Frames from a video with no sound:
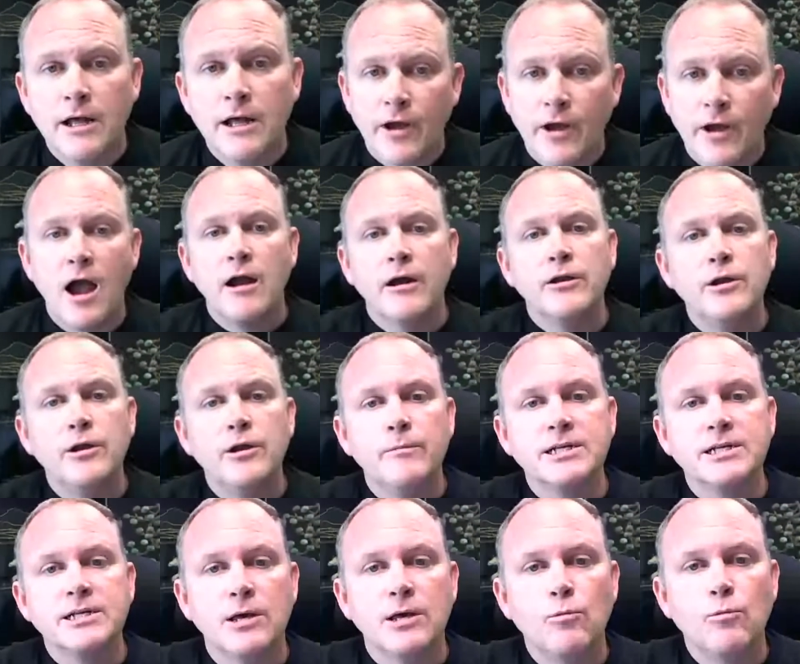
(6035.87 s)
They're hiring you
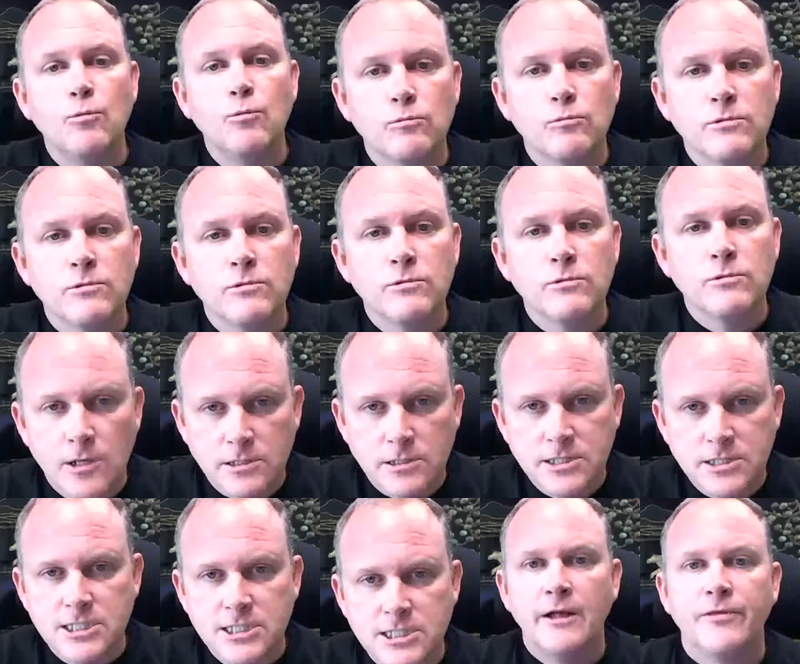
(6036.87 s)
because they want
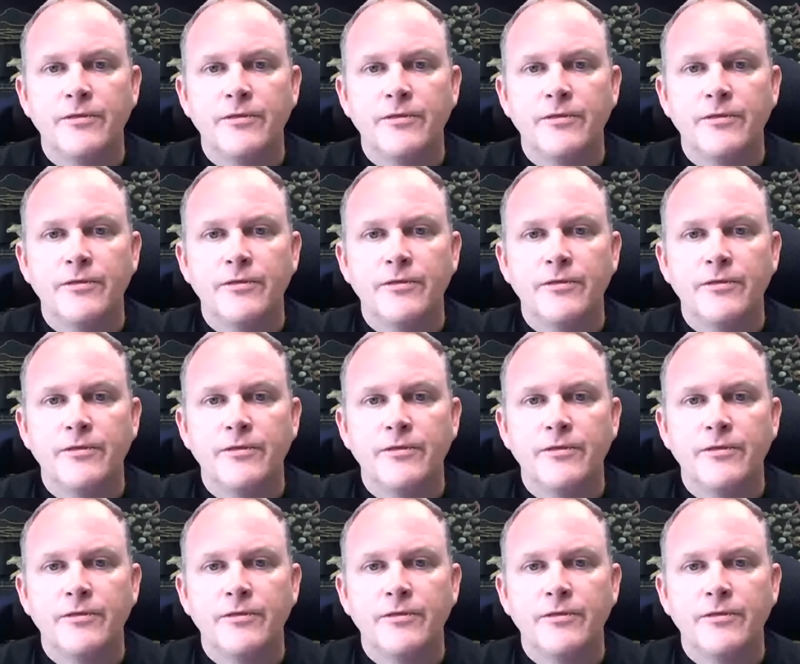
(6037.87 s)
results.